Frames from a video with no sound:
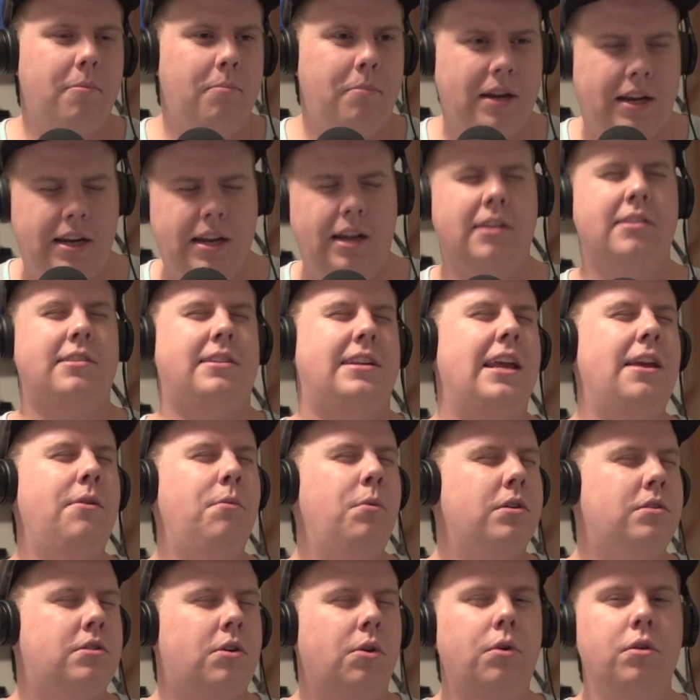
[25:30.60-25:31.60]
Because he
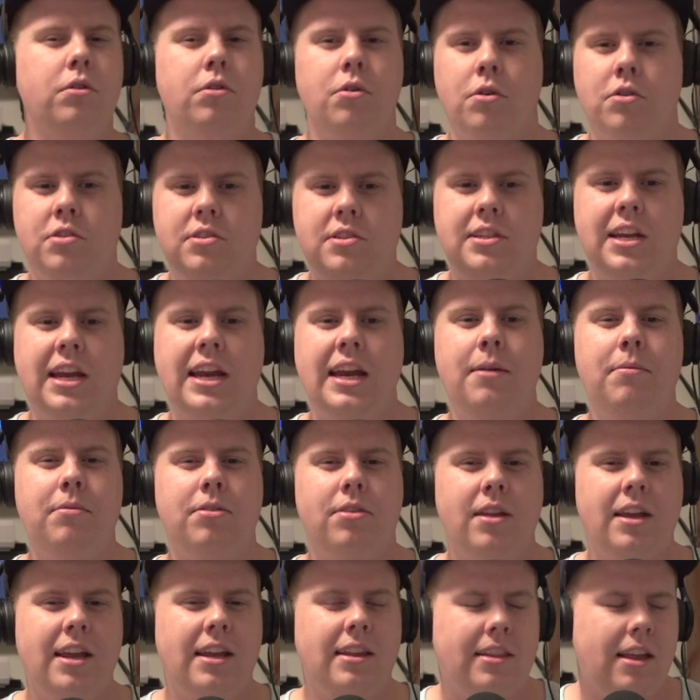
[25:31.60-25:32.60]
was going through the same
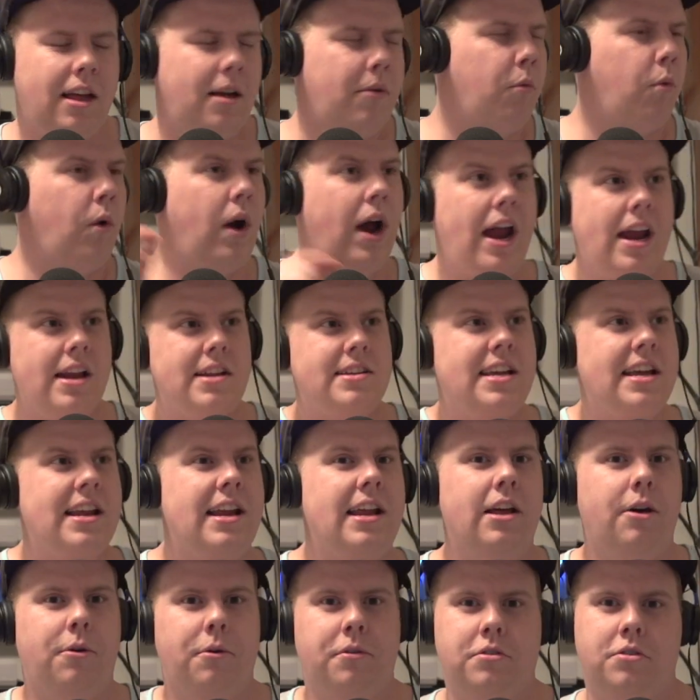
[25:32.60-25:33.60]
thing that Ryan
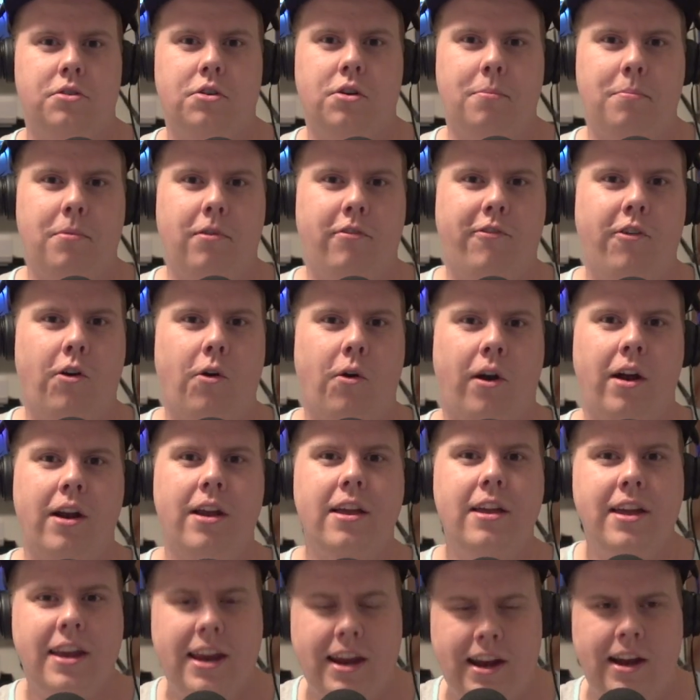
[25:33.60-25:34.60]
Tannehill was doing before.
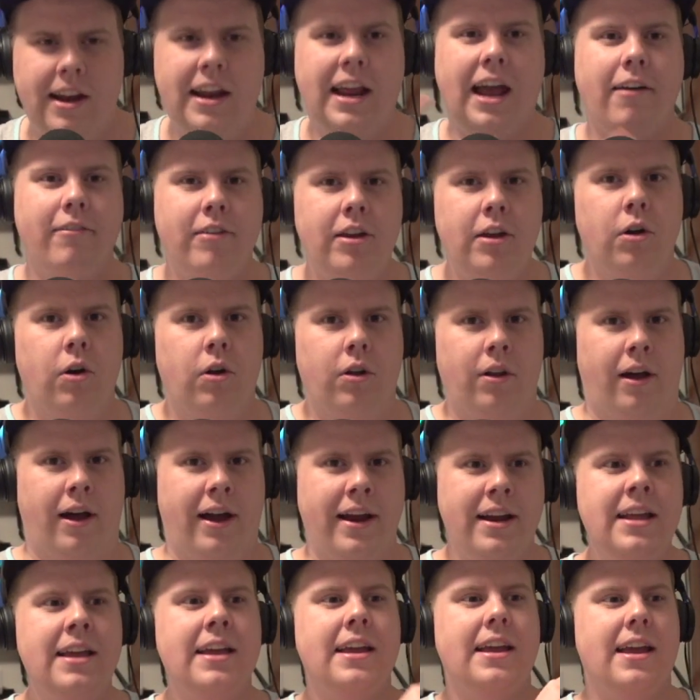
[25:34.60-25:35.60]
He didn't have the
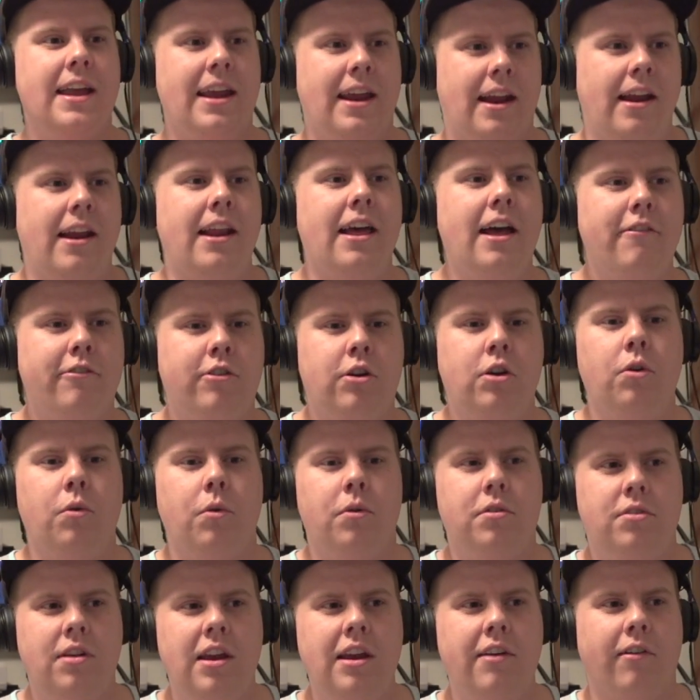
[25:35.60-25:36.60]
O-line. He didn't have good
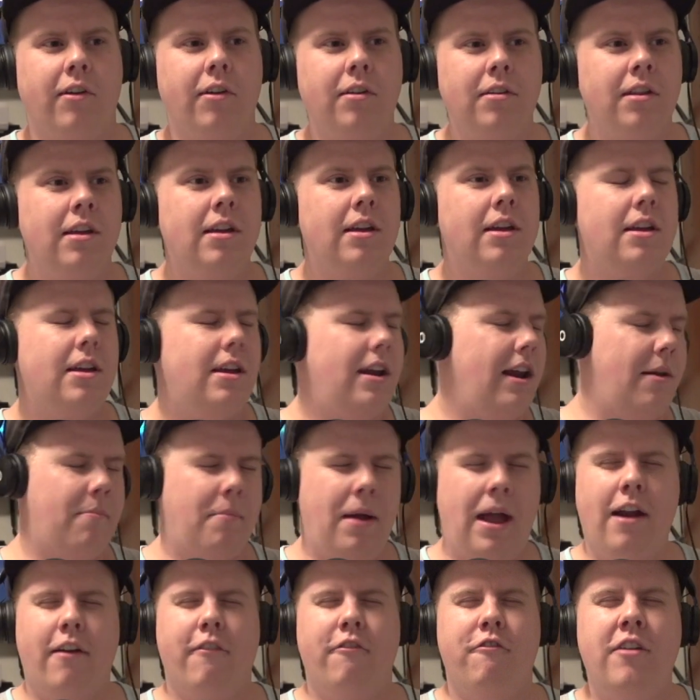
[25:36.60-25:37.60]
receivers. And a
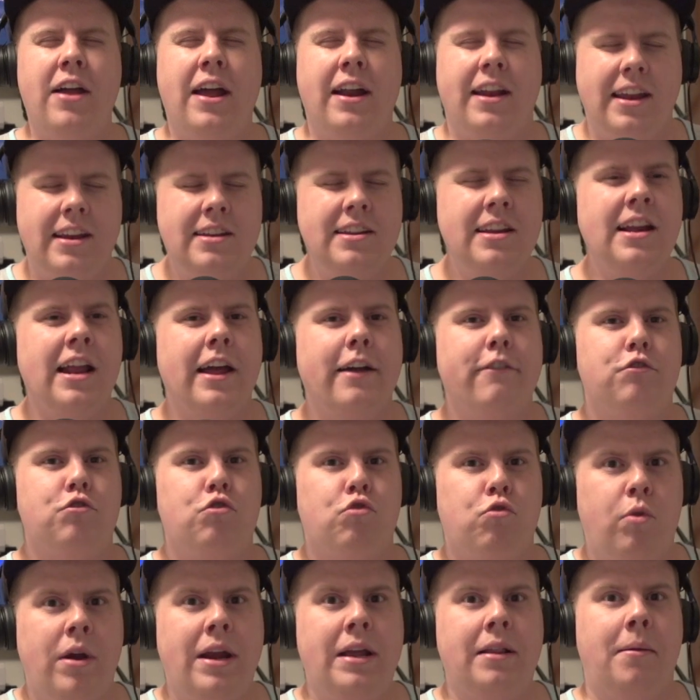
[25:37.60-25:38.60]
matter of fact, he didn't have
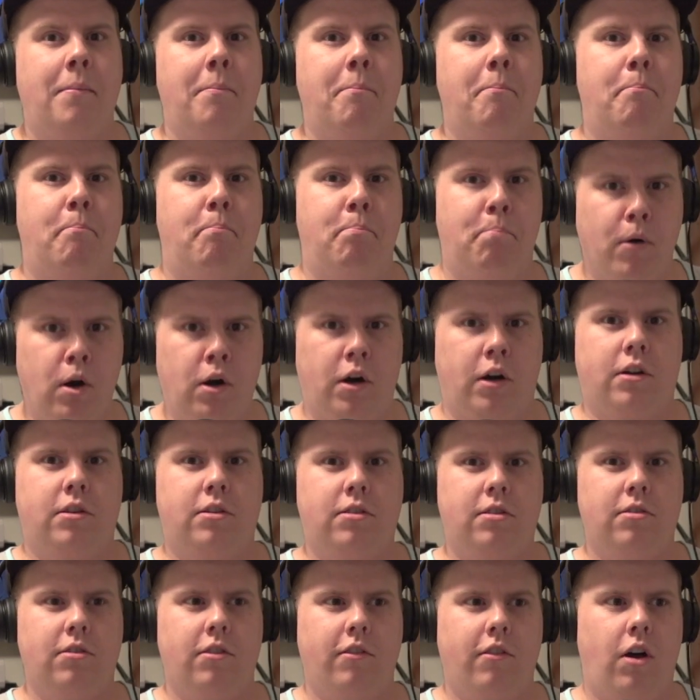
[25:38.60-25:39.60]
Treylon
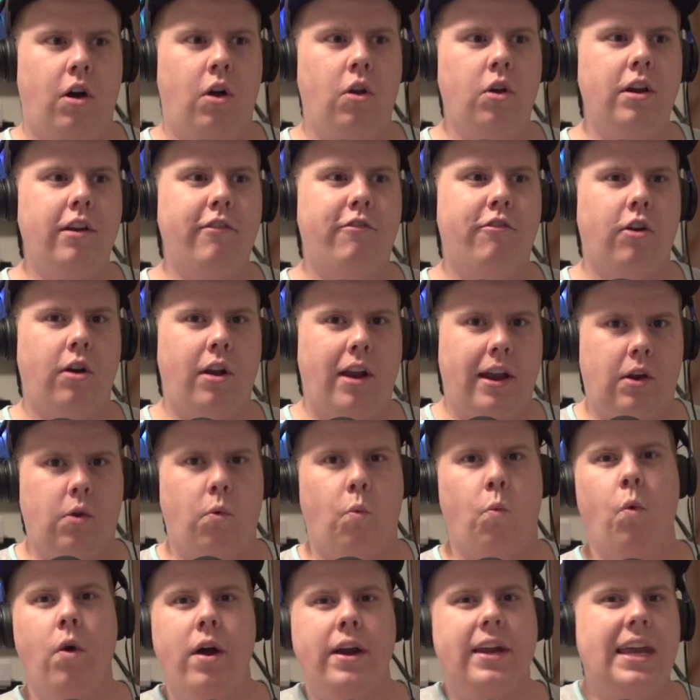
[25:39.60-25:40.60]
Burks only for like
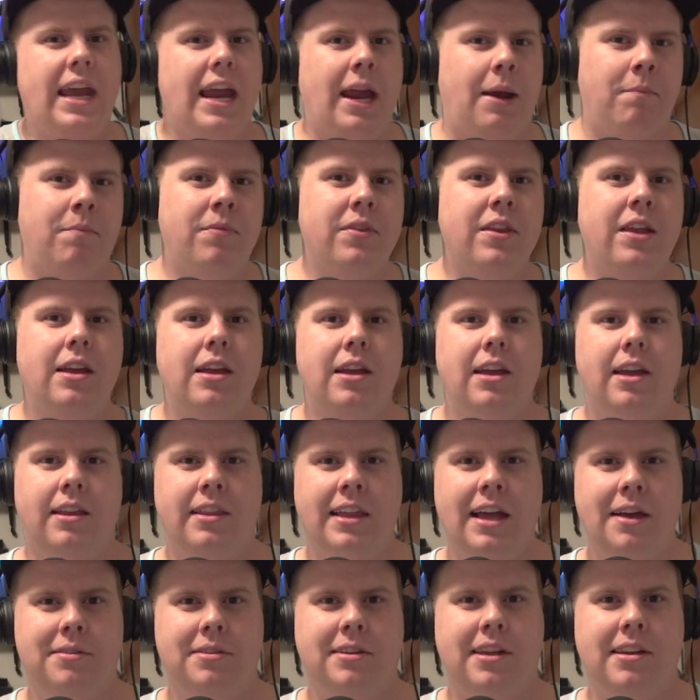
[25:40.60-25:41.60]
one game.
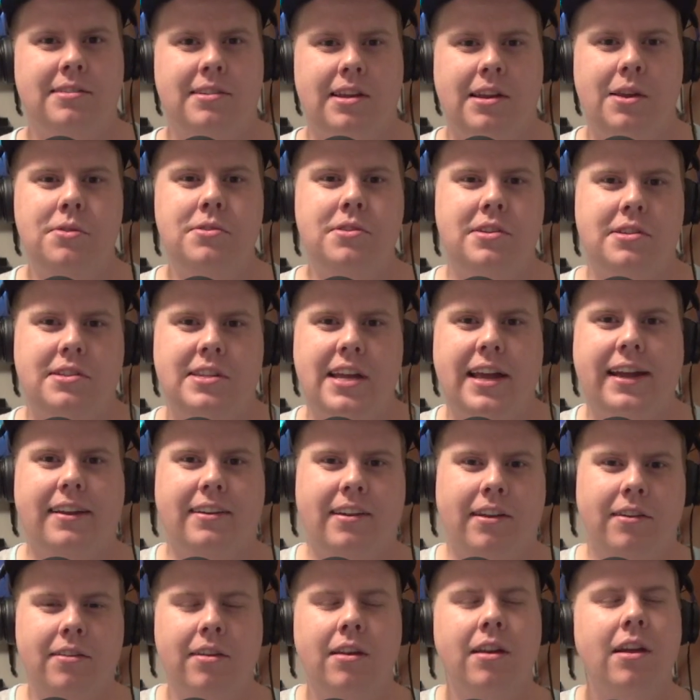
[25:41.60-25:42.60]
And that was against the Houston
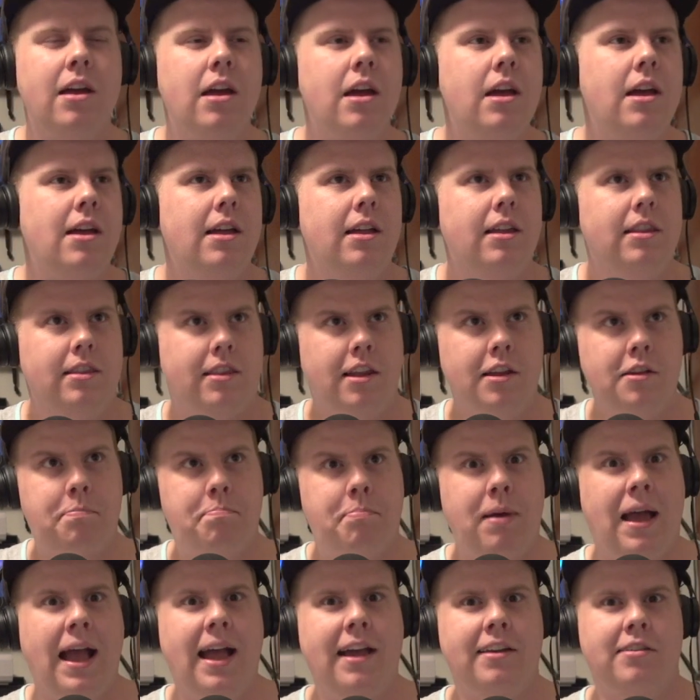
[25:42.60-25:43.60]
Texans this
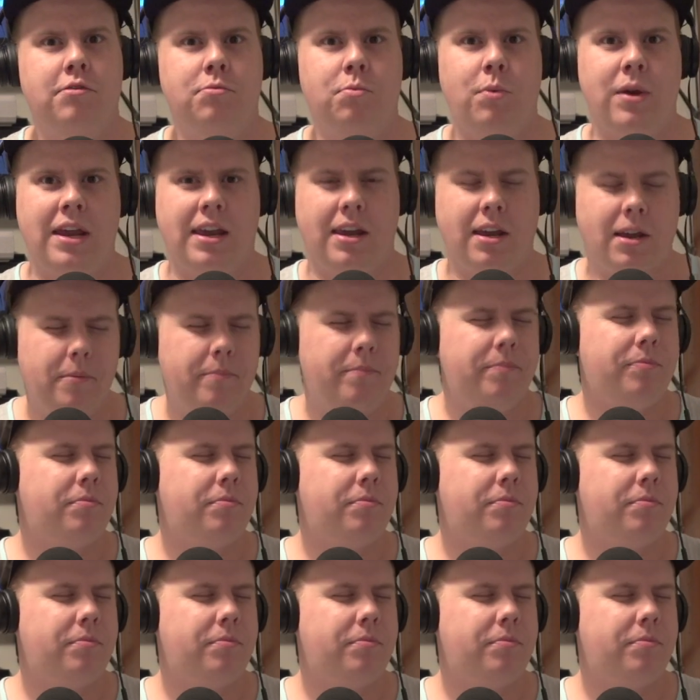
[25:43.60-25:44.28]
past week.